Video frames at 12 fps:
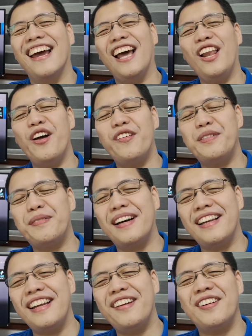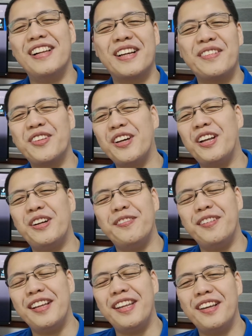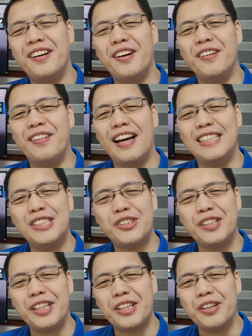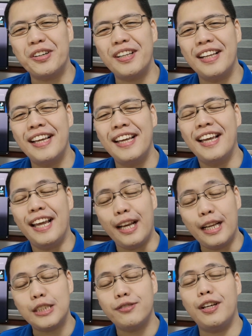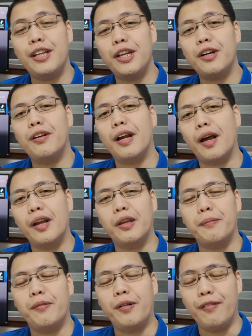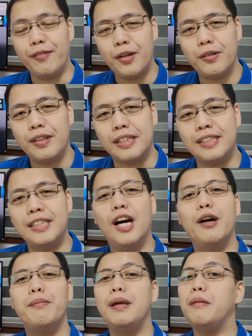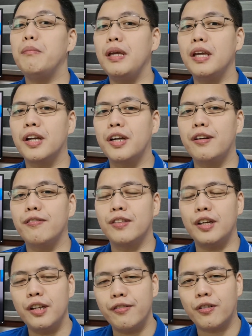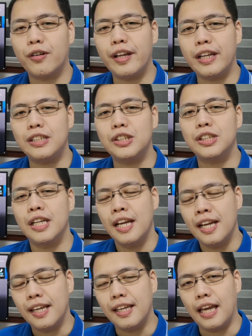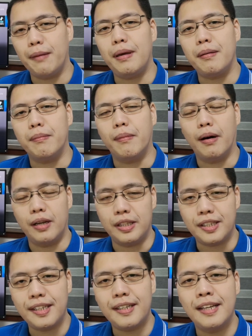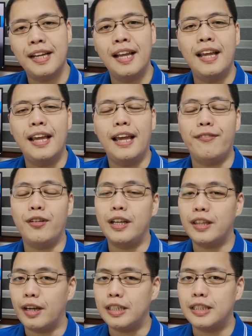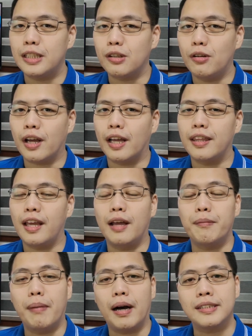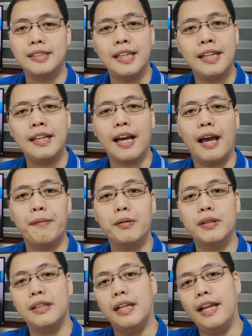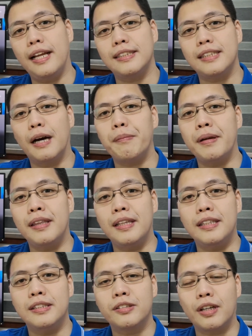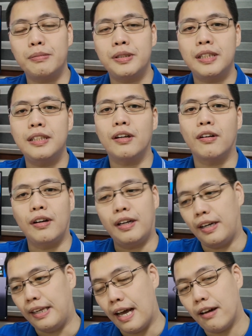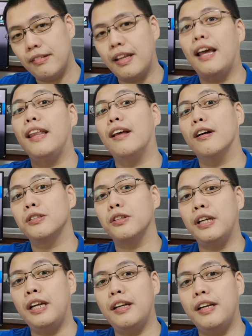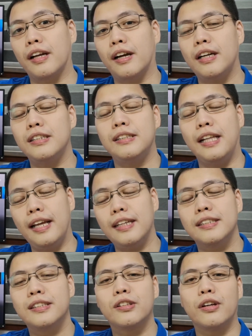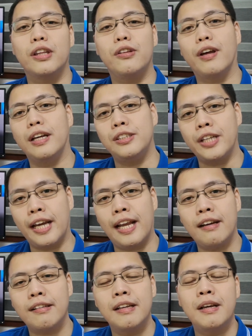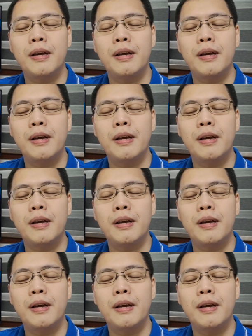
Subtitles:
Hello everybody, welcome to another video of Andrew and Nicole. In this video, we're going to review the Xiaomi Mi Curved 34-inch gaming monitor. If you're interested to look at the unboxing, I put the links up in the description or down and also here in the card links so that you can check it out.